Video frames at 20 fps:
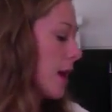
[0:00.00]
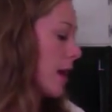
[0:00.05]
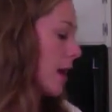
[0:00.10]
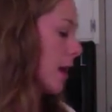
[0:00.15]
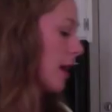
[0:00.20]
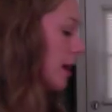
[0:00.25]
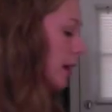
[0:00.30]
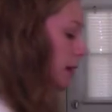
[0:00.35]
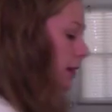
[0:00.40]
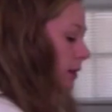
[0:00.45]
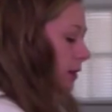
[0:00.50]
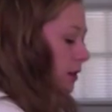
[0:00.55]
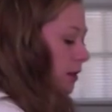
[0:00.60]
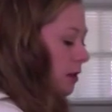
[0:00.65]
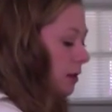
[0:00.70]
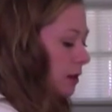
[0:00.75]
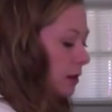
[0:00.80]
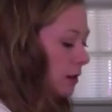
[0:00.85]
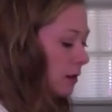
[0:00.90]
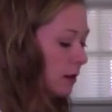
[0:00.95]
And
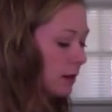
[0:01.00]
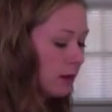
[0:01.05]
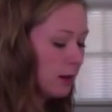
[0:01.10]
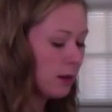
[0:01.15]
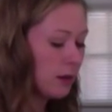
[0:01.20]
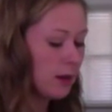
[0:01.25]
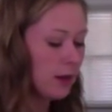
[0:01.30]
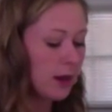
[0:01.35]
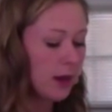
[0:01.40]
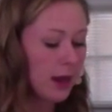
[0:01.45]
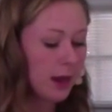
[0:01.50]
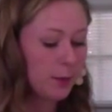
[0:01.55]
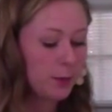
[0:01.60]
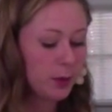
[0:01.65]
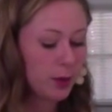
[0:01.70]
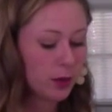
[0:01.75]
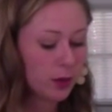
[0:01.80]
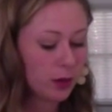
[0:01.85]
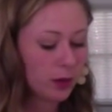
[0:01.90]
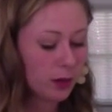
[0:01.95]
I
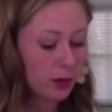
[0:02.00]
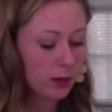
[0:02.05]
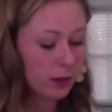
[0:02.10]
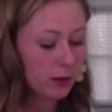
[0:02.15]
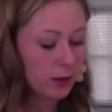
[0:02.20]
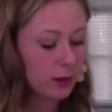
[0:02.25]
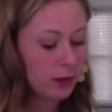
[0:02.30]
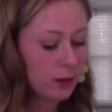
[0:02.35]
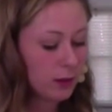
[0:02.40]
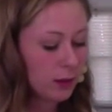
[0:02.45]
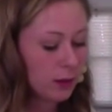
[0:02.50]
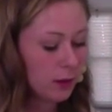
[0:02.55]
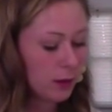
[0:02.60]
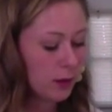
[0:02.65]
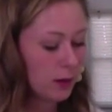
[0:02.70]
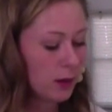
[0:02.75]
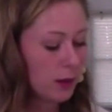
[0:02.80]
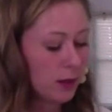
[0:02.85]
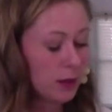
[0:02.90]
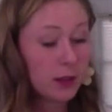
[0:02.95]
put on
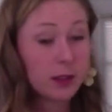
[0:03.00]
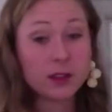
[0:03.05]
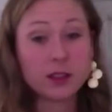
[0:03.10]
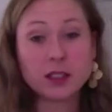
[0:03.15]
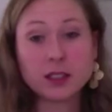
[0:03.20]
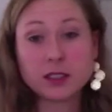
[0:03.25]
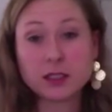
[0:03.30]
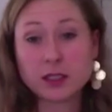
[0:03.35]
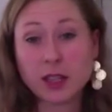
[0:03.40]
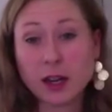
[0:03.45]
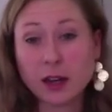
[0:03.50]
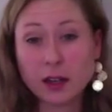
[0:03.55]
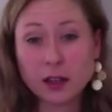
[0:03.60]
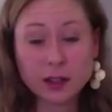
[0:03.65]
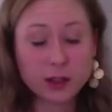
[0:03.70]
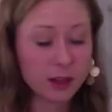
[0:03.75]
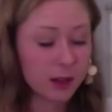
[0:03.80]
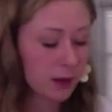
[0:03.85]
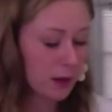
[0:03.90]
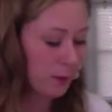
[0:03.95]

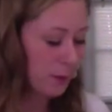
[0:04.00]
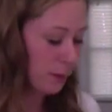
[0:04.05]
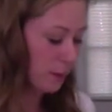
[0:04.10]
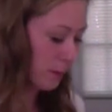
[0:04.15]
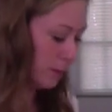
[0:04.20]
the